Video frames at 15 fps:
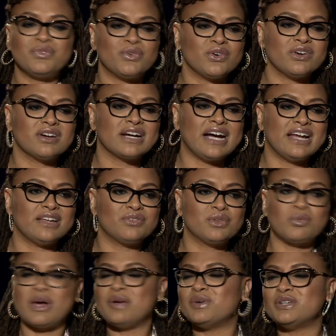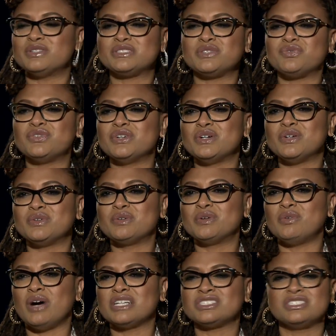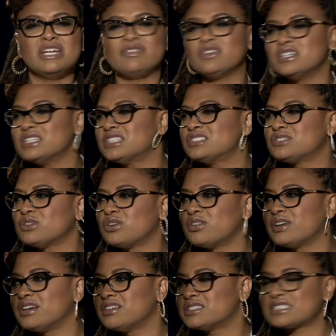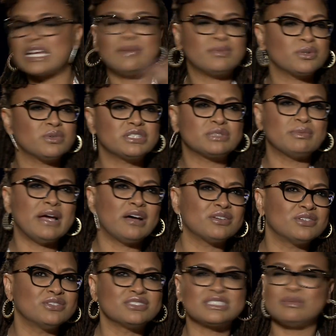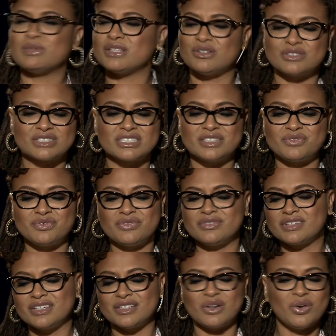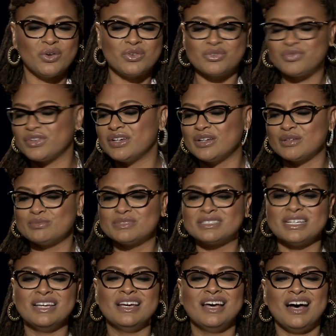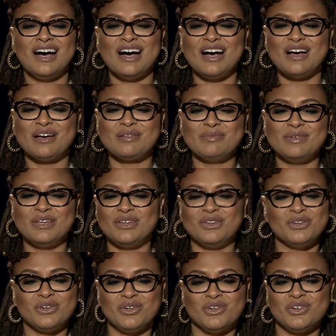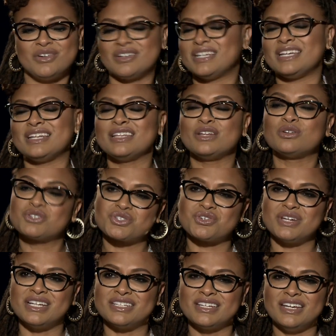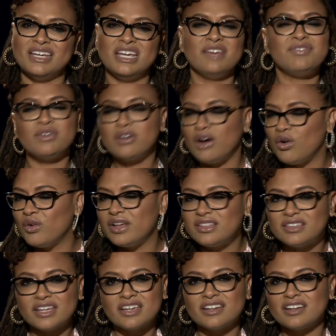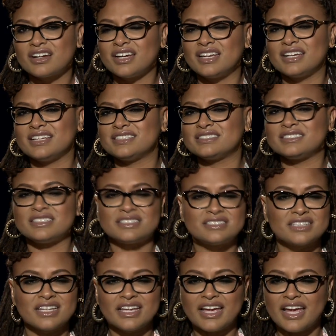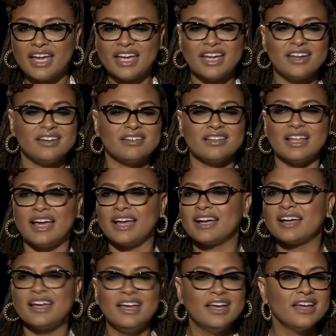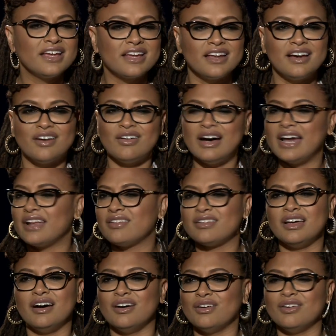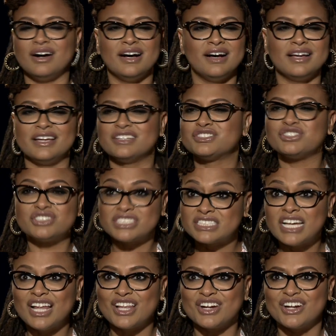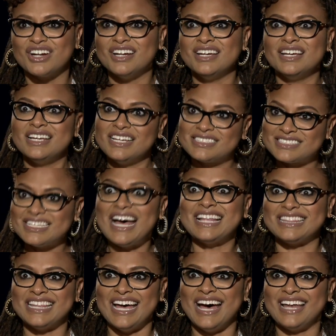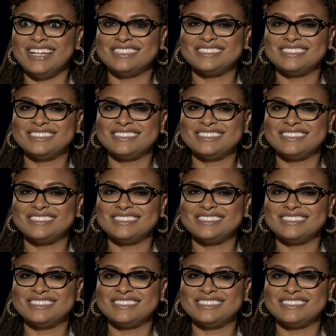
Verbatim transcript: for kind of the way we used to feel when we watched Neverending Story or Escape to Witch Mountain or some of those good old films, you'll get a little treat. If you go in thinking you're going to get Citizen Kane or, like, you know, I don't know. Interstellar, it's not that.